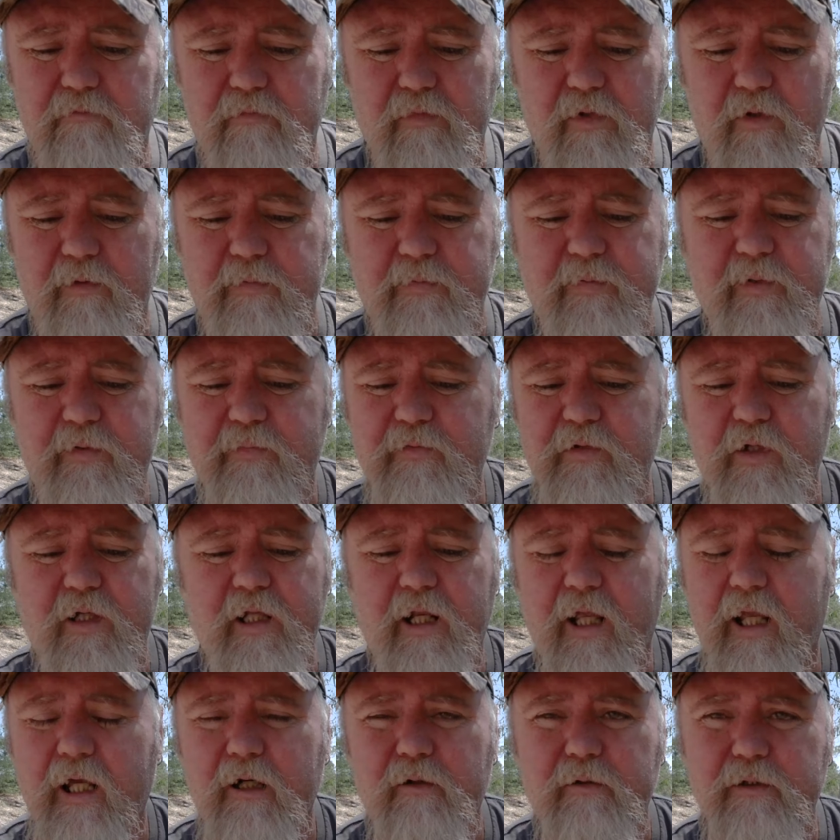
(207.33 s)
15
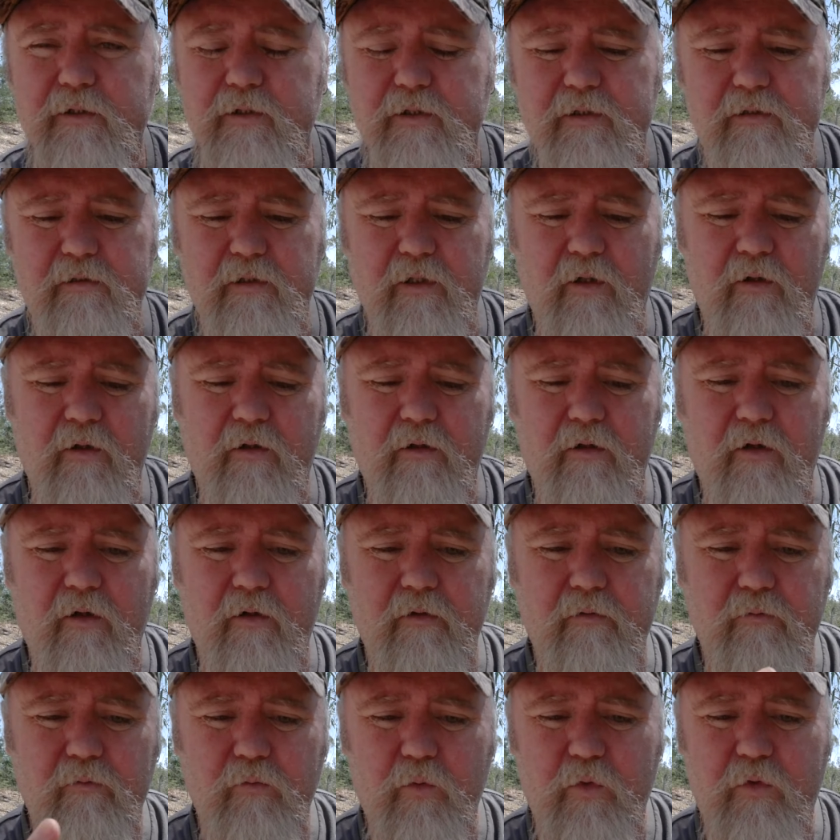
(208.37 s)
hours
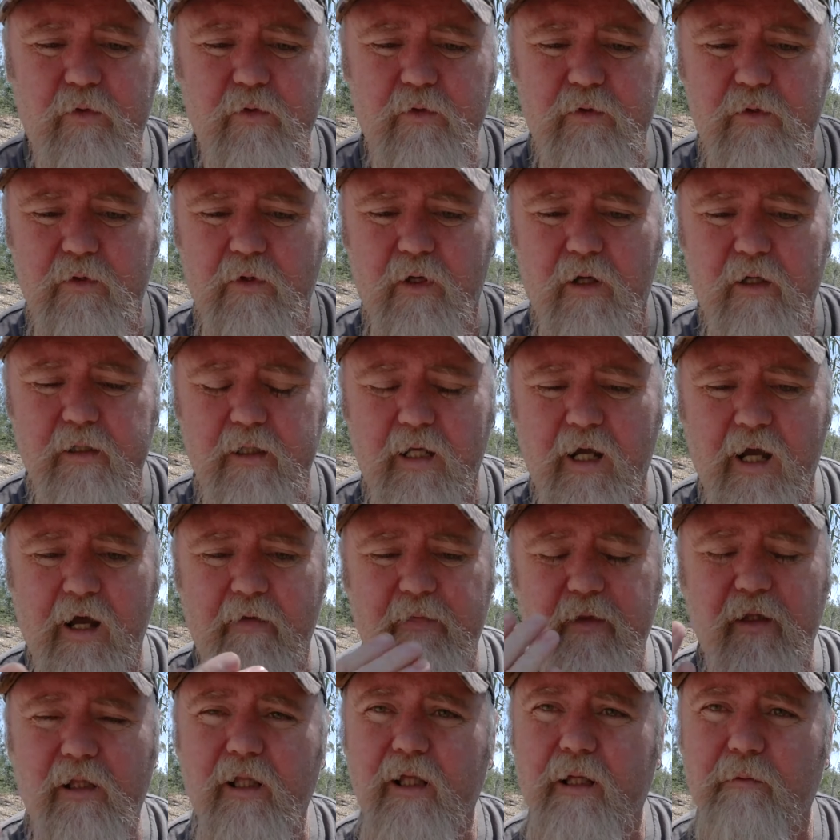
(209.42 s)
on with only
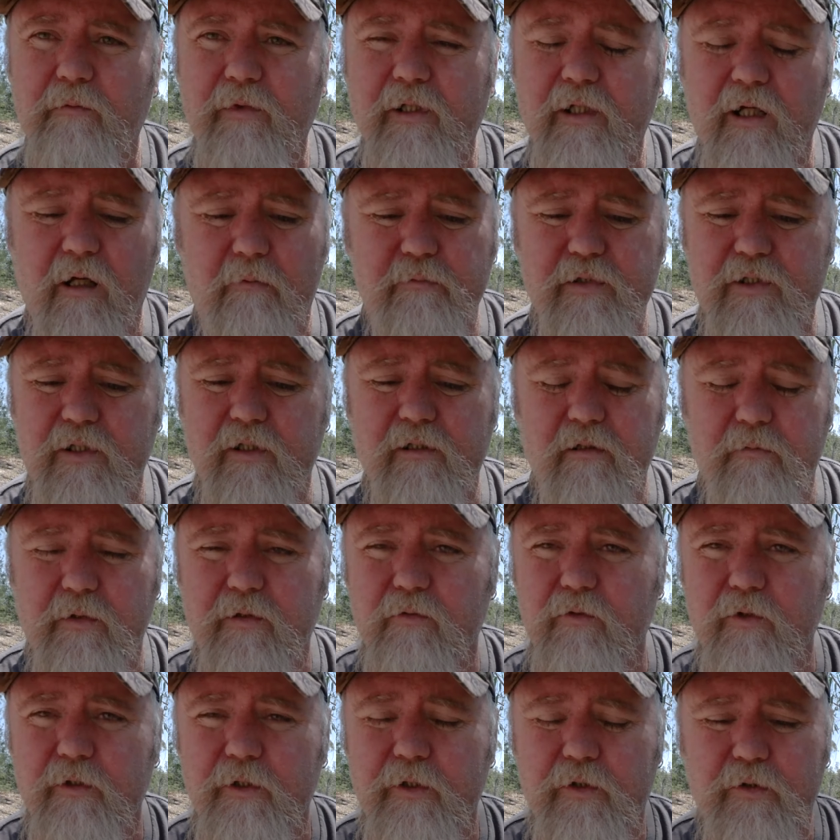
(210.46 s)
half the lamp lit up seem to be
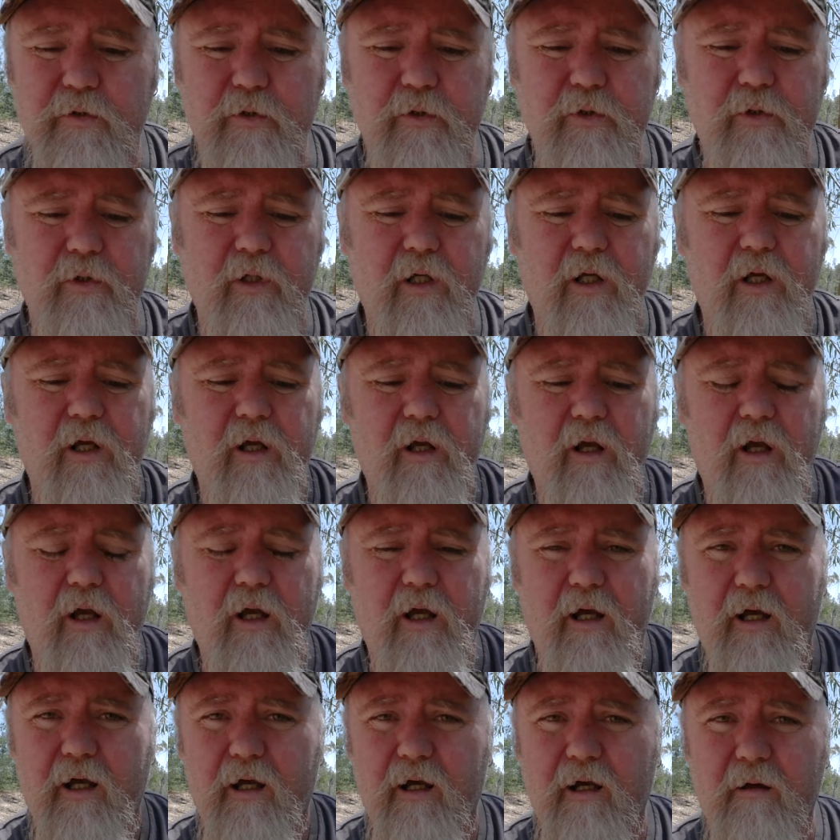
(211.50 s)
really true.
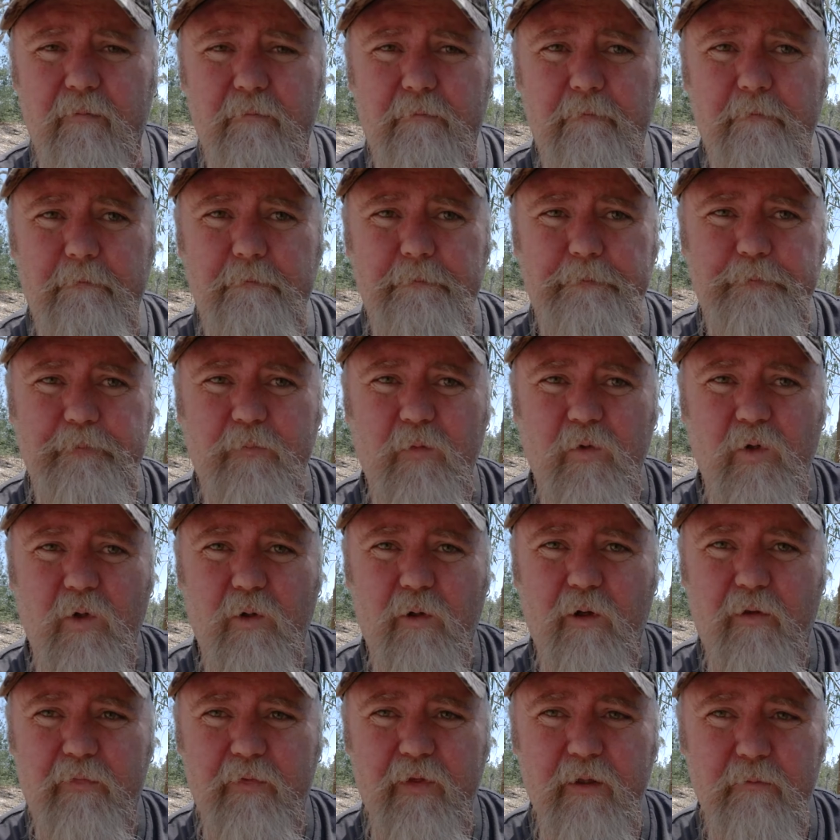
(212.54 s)
I
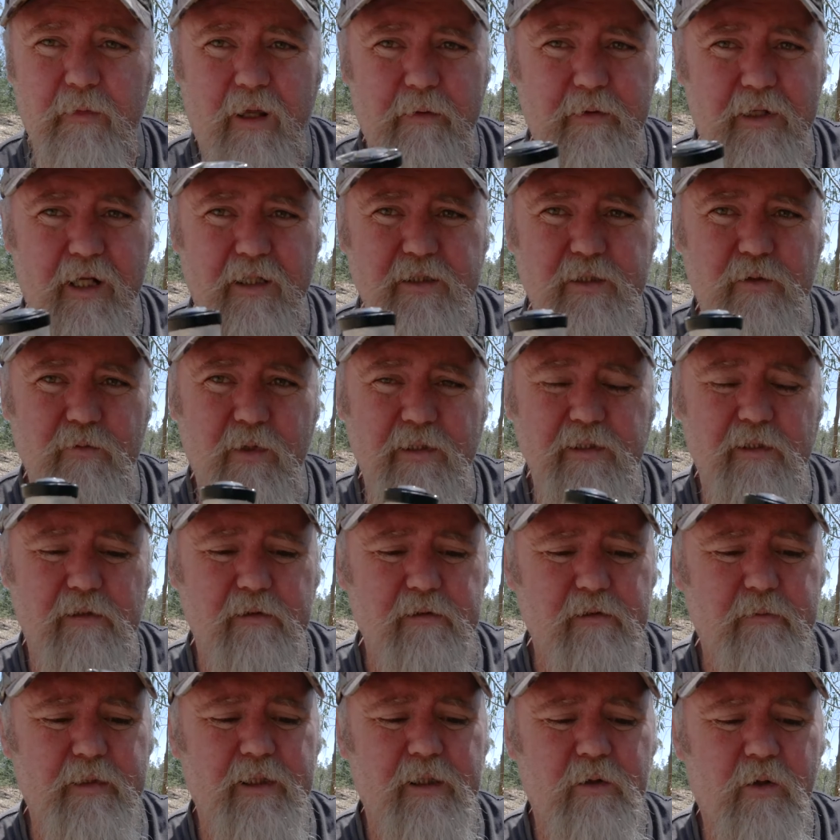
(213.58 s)
think maybe it actually runs a
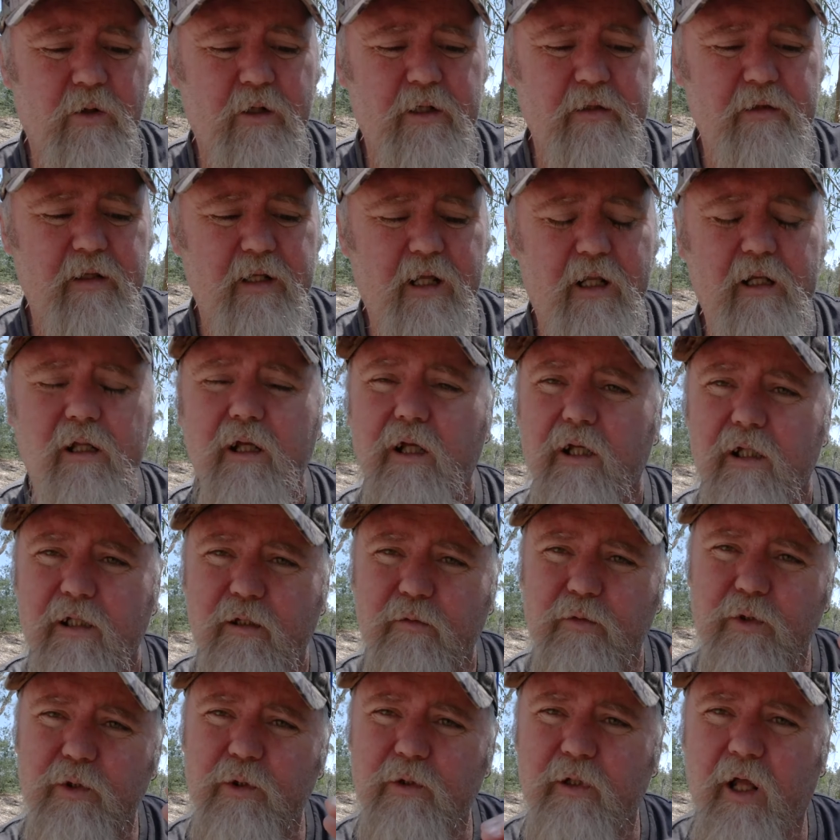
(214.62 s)
little bit longer than that.
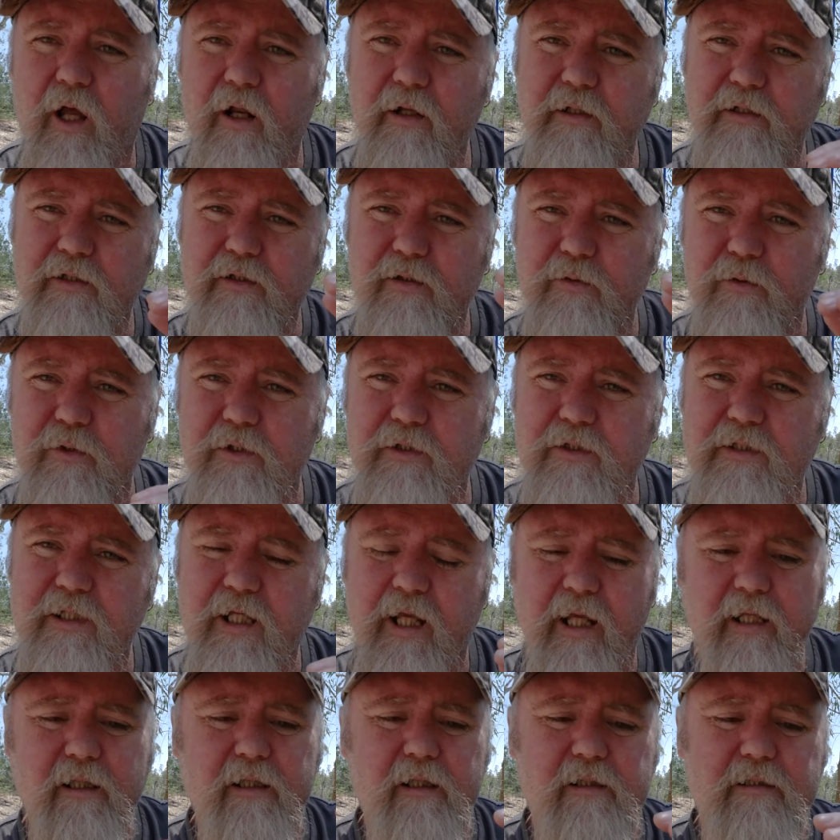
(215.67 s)
You will notice towards
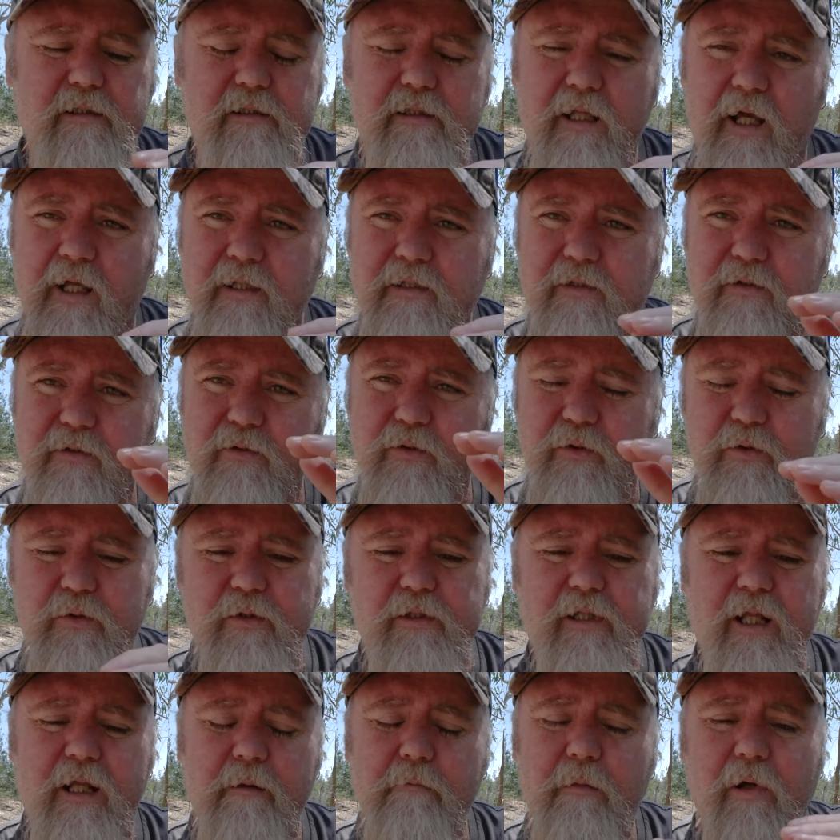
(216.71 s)
the end it starts to
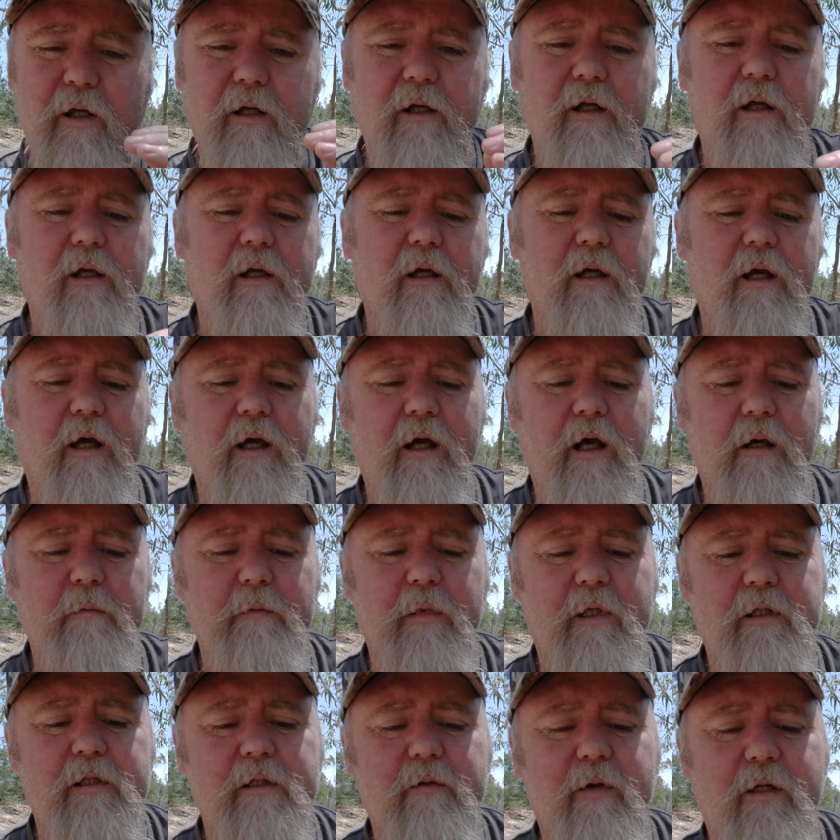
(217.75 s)
dim,
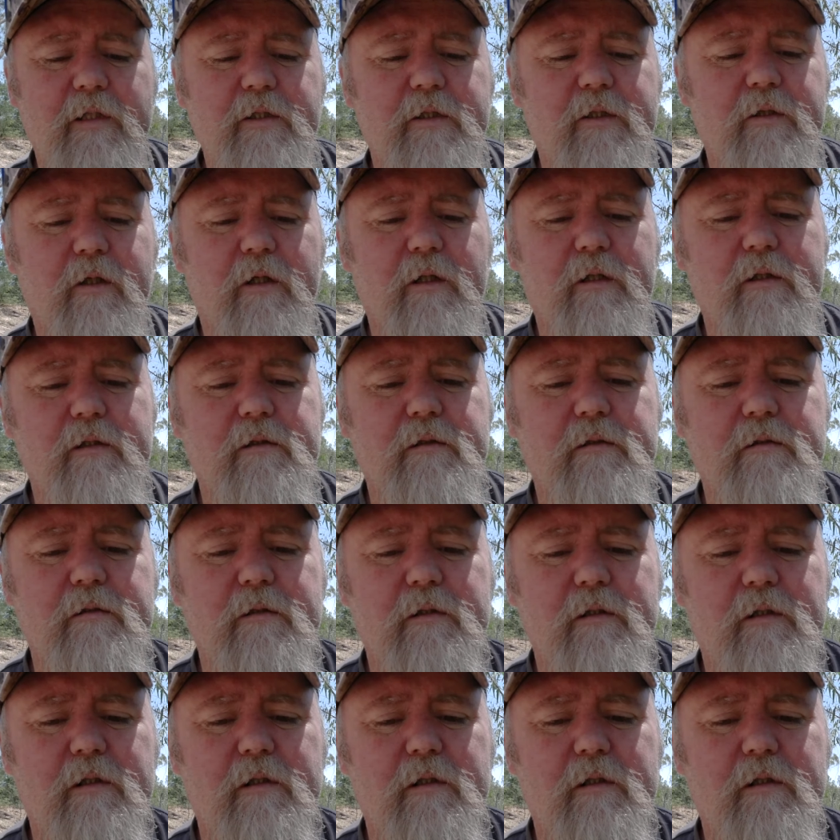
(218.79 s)
and you've actually got a little